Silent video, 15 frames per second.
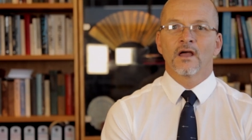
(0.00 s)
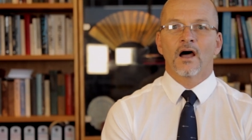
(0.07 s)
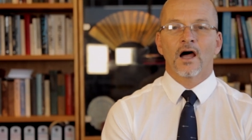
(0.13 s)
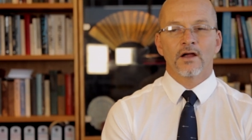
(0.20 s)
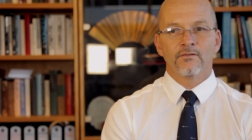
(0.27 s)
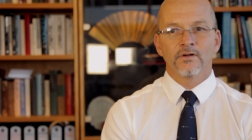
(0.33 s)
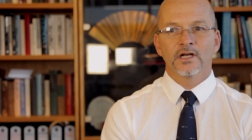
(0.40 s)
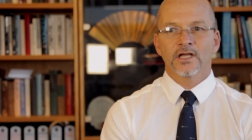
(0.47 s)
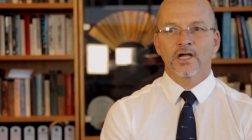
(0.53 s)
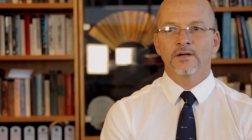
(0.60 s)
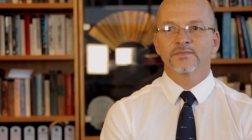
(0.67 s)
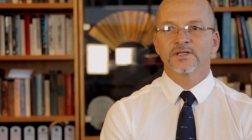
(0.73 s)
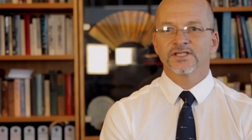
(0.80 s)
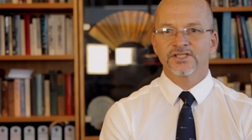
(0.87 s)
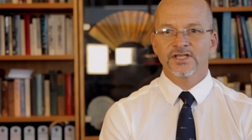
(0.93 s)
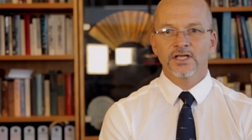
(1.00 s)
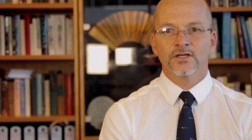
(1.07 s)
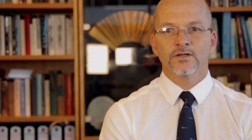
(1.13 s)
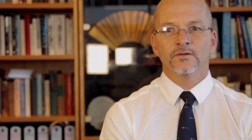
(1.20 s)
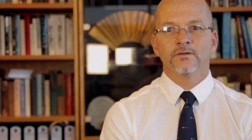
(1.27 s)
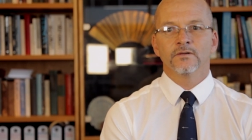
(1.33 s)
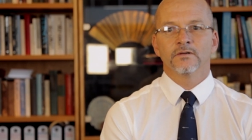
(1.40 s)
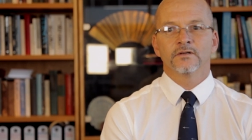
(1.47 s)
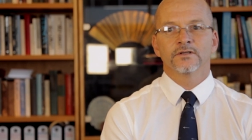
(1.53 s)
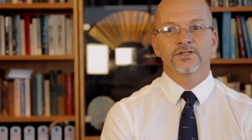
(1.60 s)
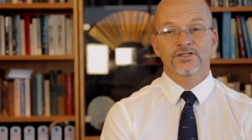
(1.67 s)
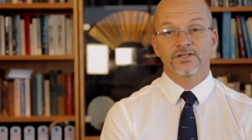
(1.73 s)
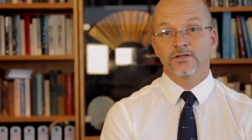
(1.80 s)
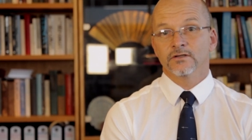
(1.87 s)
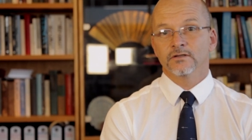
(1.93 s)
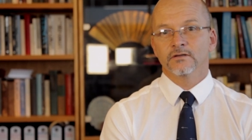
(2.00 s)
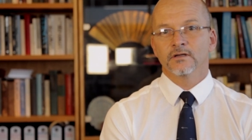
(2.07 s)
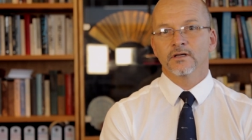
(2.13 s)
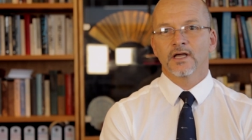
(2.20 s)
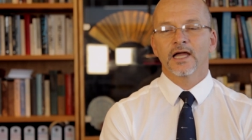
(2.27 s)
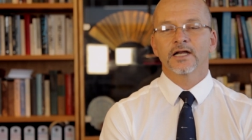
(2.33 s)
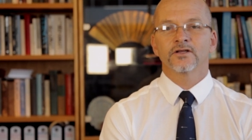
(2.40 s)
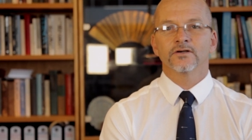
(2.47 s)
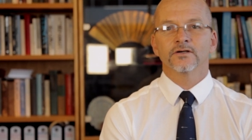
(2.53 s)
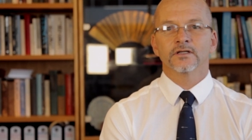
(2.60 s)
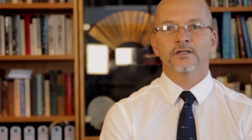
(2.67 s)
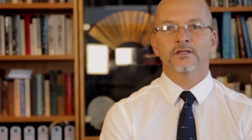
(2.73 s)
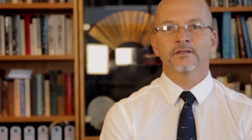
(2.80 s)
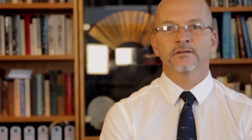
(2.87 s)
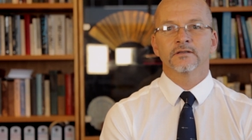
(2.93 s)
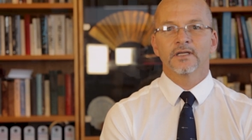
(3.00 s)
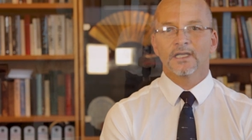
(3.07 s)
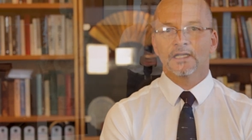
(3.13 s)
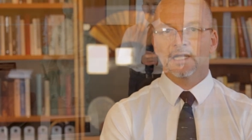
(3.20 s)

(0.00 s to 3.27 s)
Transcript: I really hope to see you soon at Curtin in